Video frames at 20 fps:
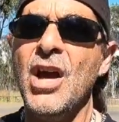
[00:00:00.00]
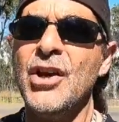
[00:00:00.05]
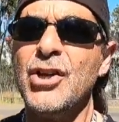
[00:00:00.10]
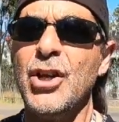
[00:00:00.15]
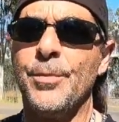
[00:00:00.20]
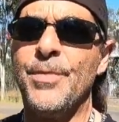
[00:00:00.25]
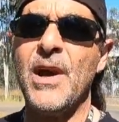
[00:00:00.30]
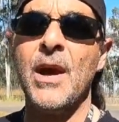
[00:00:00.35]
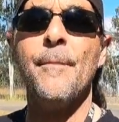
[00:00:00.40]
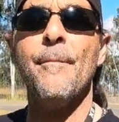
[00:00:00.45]

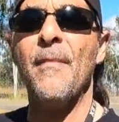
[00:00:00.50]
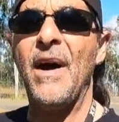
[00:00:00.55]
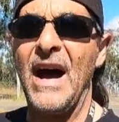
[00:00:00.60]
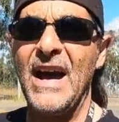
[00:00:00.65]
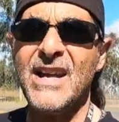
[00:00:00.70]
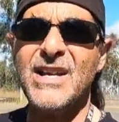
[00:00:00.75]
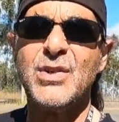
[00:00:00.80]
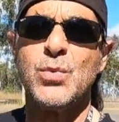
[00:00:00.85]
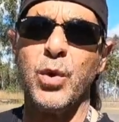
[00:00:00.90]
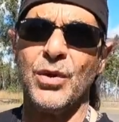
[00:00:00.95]
You'll be
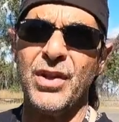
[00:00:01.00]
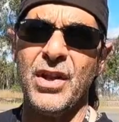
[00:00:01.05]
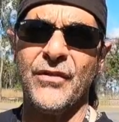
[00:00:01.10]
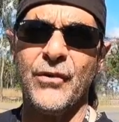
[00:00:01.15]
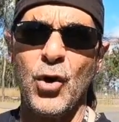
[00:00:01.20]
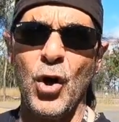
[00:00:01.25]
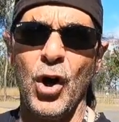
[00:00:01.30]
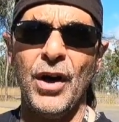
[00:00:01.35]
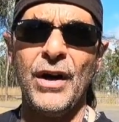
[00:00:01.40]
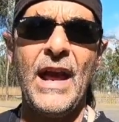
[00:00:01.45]
amazed what they've
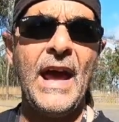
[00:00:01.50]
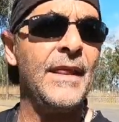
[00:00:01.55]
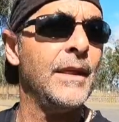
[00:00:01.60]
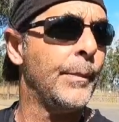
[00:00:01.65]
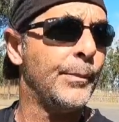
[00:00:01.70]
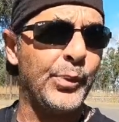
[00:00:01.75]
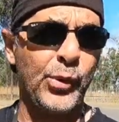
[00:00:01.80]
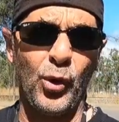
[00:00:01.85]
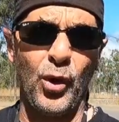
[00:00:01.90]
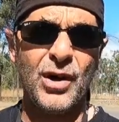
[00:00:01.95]
got, and the
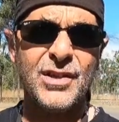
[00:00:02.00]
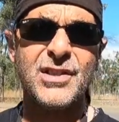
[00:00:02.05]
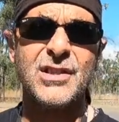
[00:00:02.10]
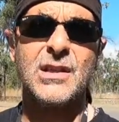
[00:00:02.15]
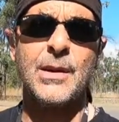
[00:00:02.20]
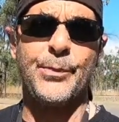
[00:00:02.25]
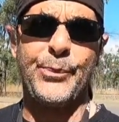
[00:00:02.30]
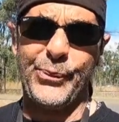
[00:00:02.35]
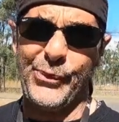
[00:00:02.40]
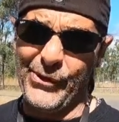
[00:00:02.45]
prices
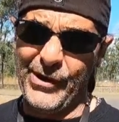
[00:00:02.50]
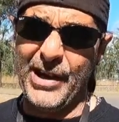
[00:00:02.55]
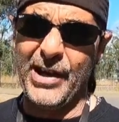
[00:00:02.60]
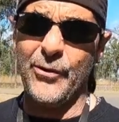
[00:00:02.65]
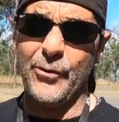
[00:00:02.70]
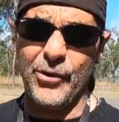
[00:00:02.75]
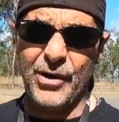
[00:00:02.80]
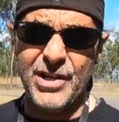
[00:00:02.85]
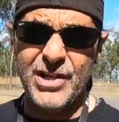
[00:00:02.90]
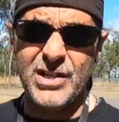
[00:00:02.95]
are pretty
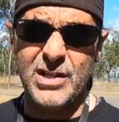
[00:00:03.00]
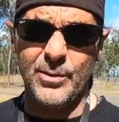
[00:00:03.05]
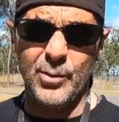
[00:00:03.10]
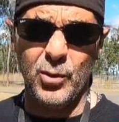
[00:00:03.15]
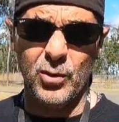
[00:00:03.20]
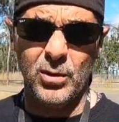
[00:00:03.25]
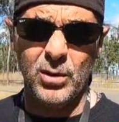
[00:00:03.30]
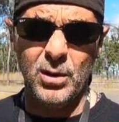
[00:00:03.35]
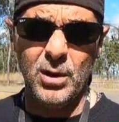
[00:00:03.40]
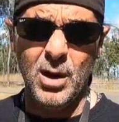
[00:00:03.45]
reasonable.